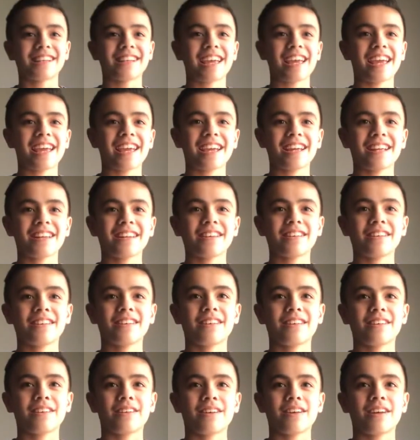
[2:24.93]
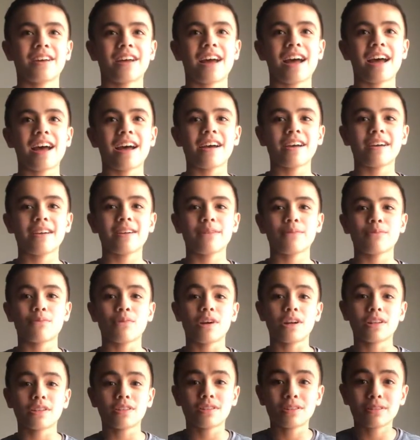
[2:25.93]
And I
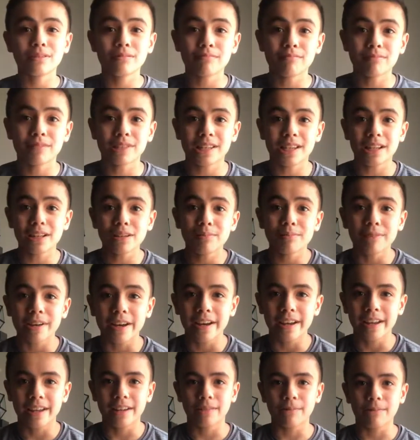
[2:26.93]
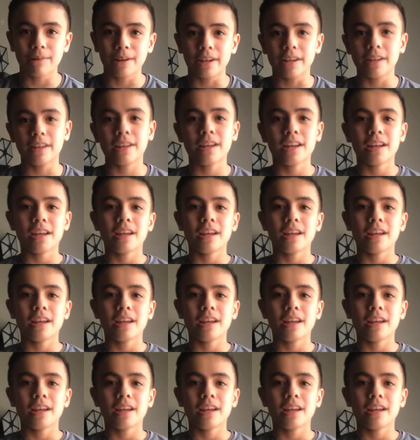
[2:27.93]
want to celebrate in a way,